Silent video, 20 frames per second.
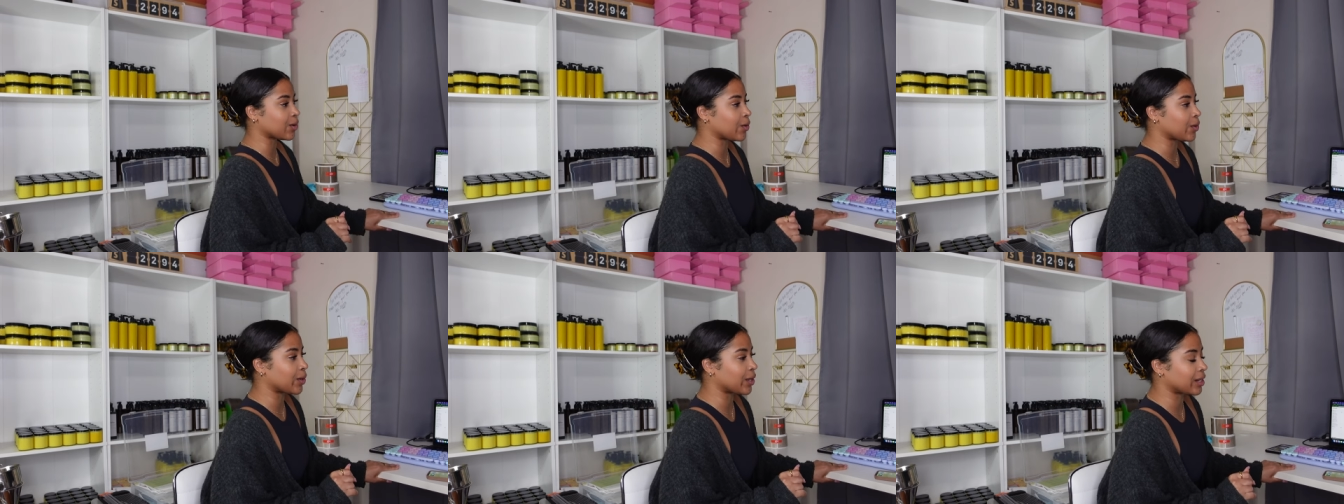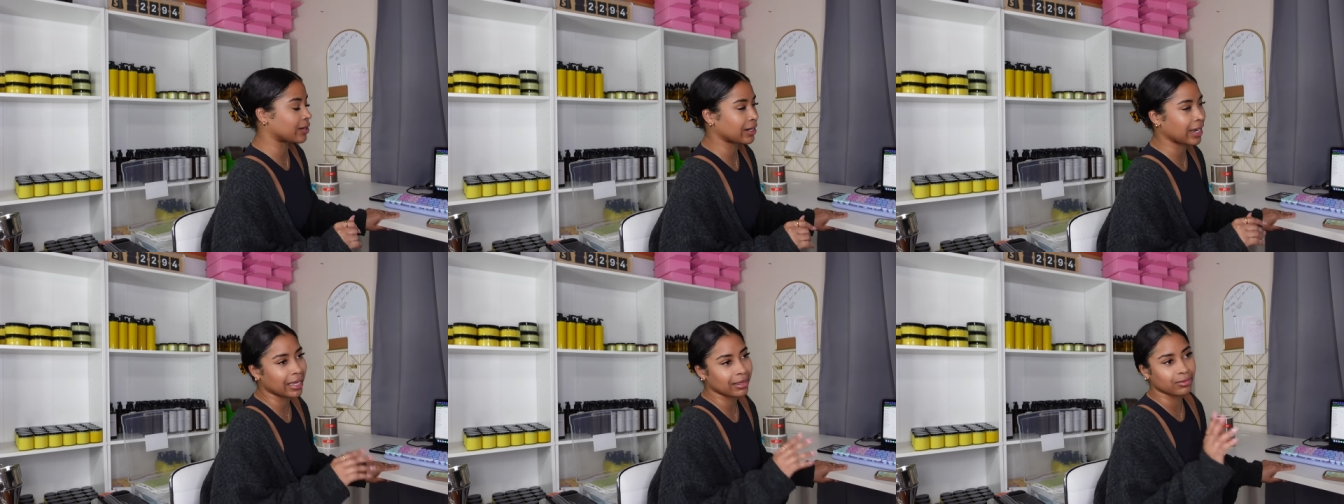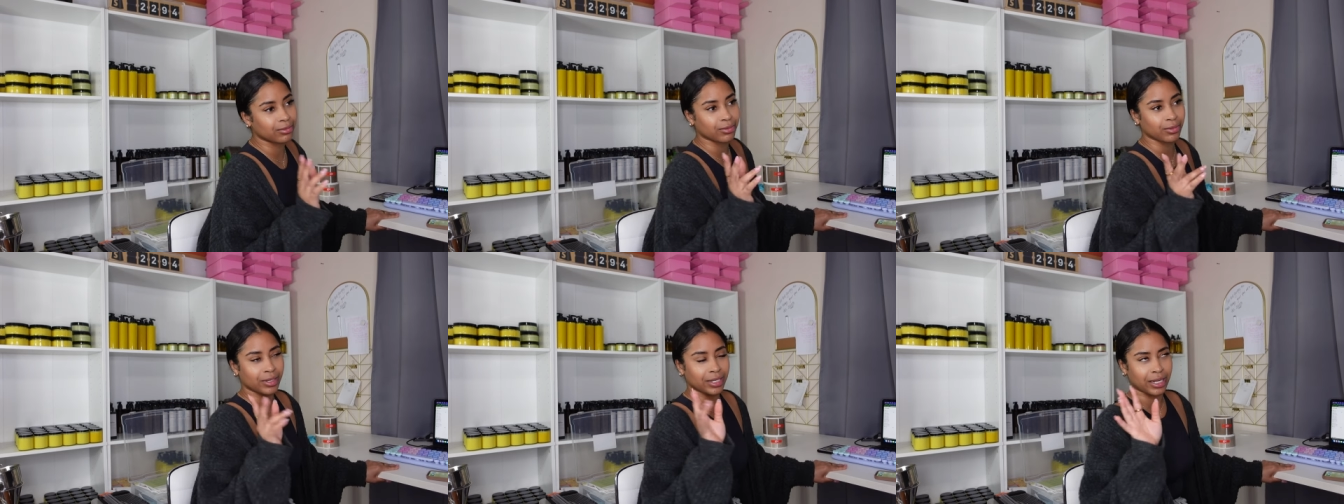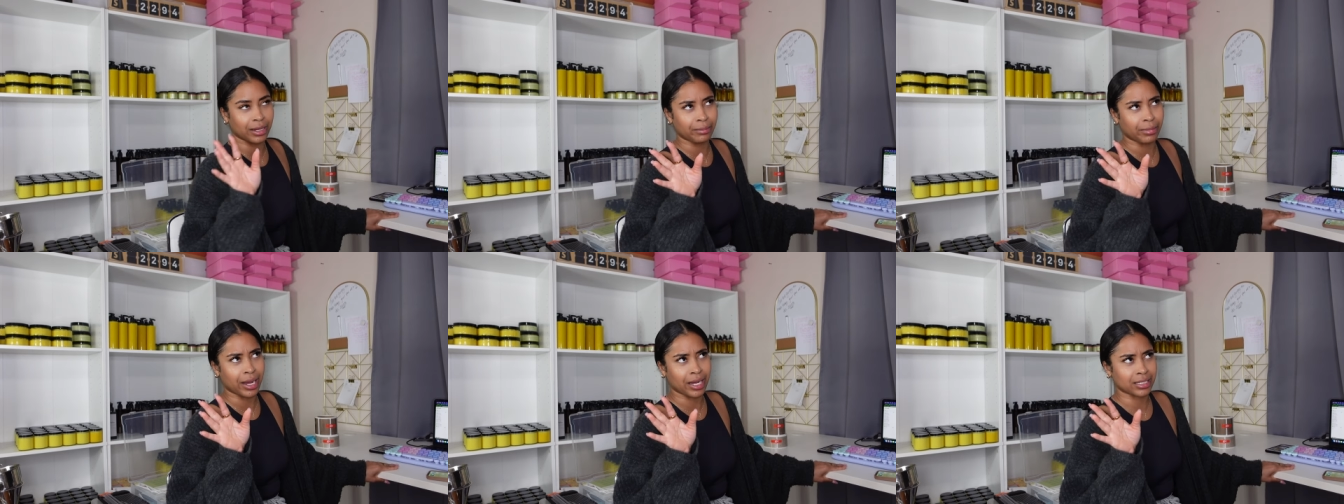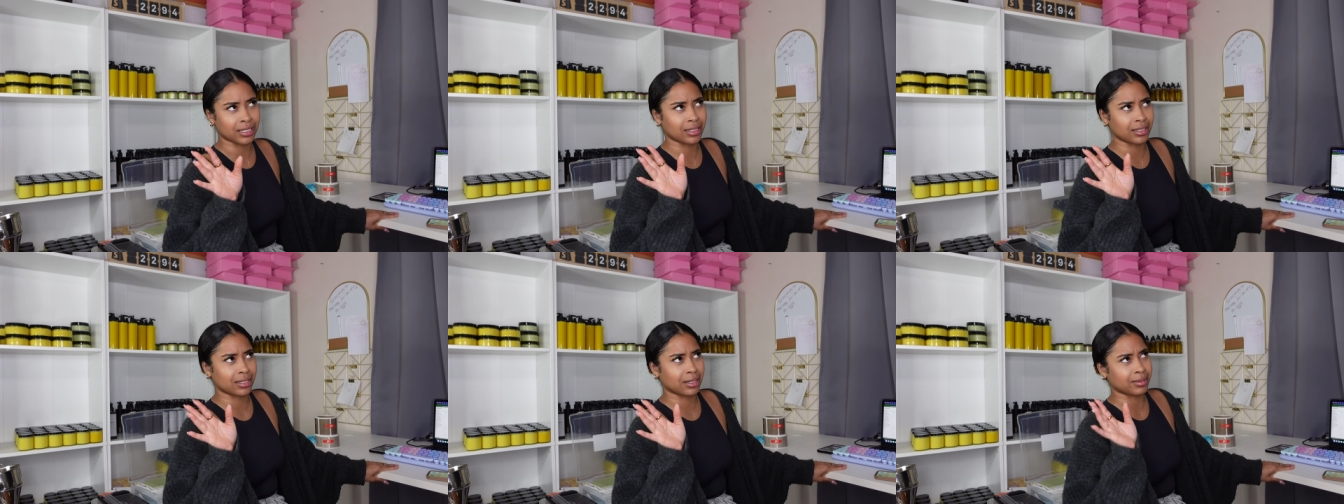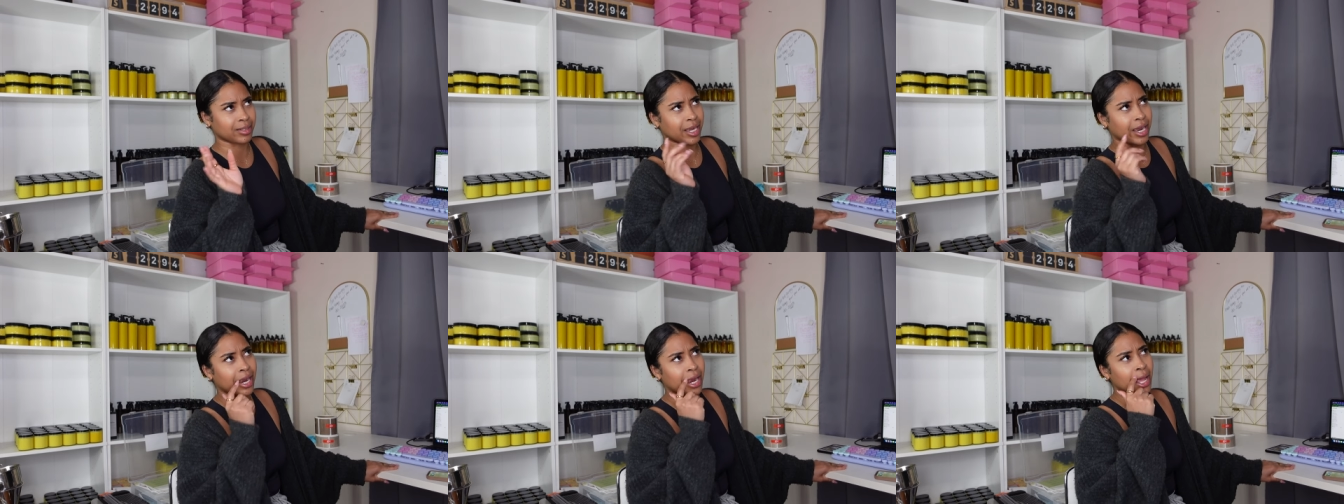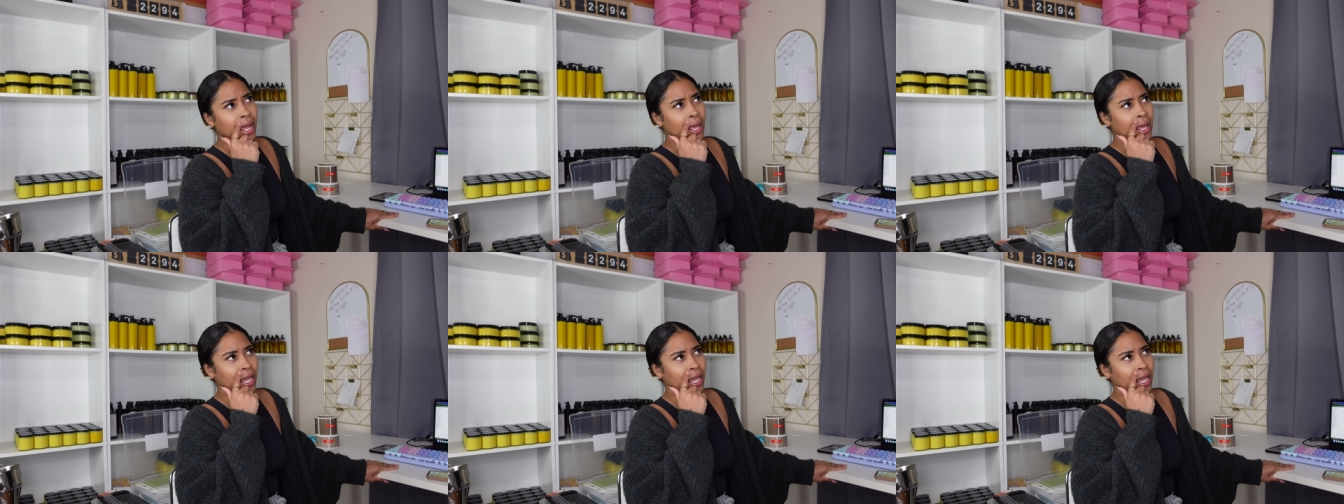or not, well, unboxings, I'm sorry.